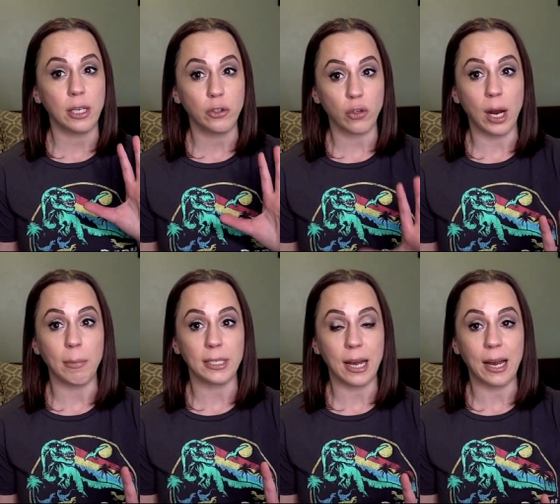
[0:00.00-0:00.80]
a
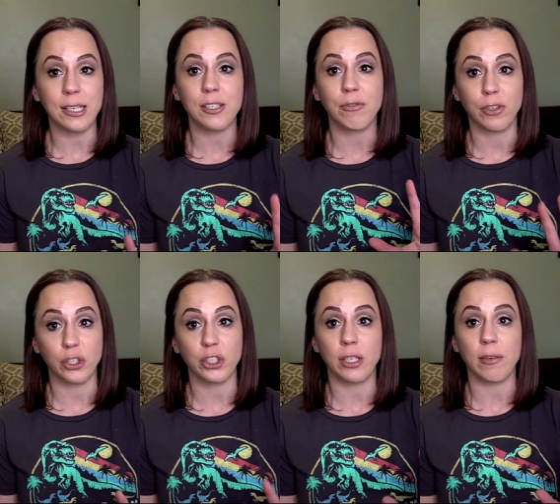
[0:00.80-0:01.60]
dramatized
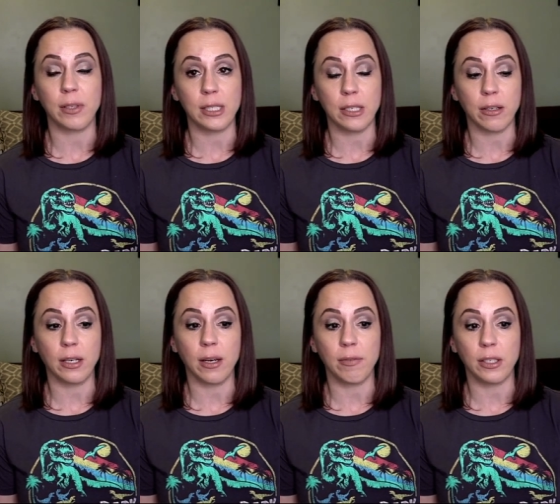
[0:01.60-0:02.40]
version of the series
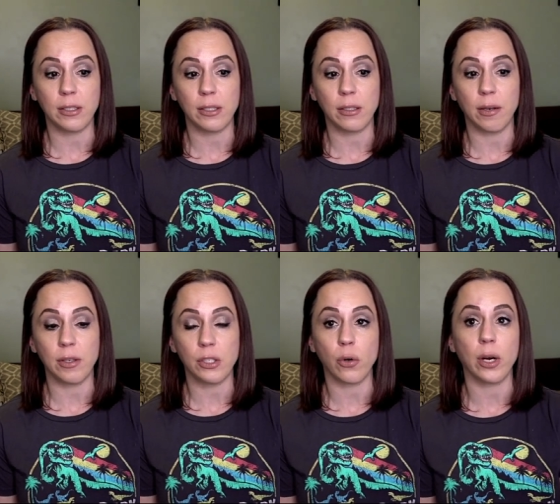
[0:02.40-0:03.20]
of this of the
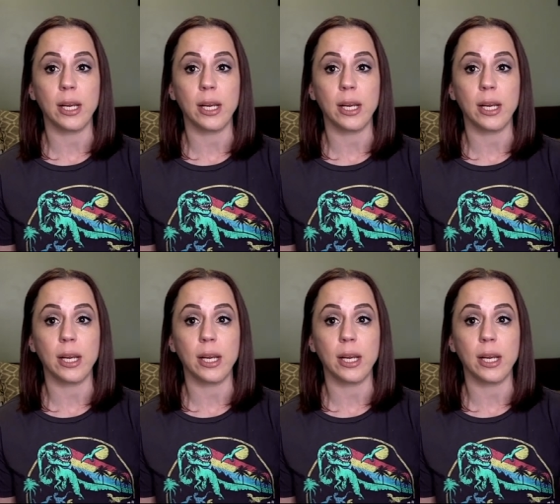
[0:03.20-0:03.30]
story.